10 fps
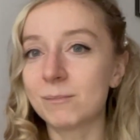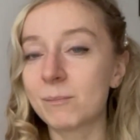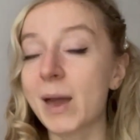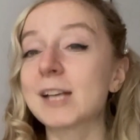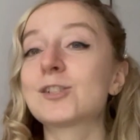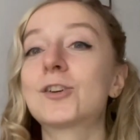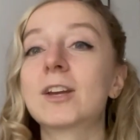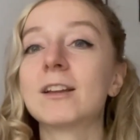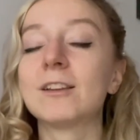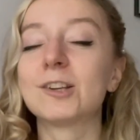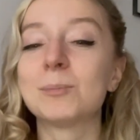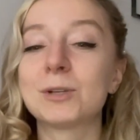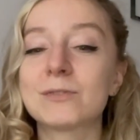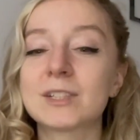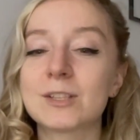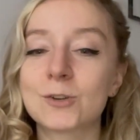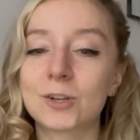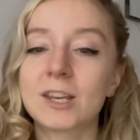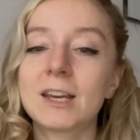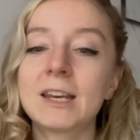mastering a little bit of
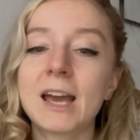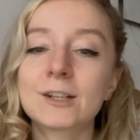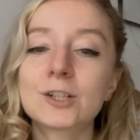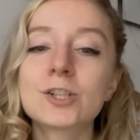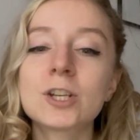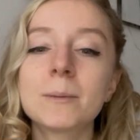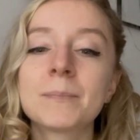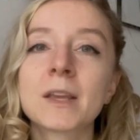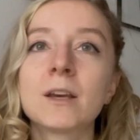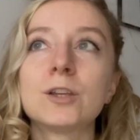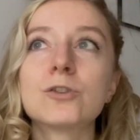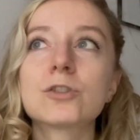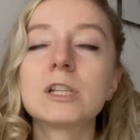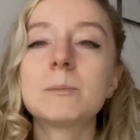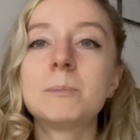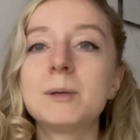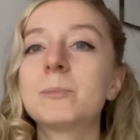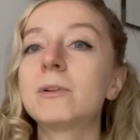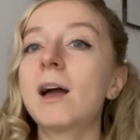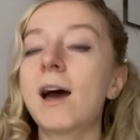Saturnian energy. Usually
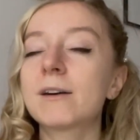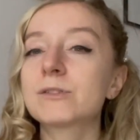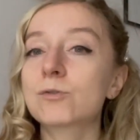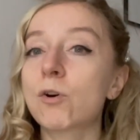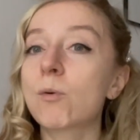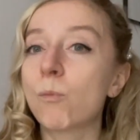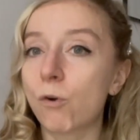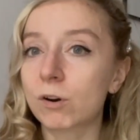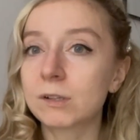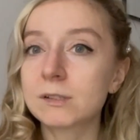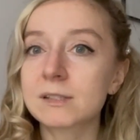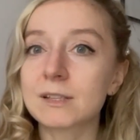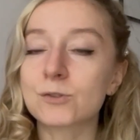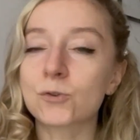people have strong morals and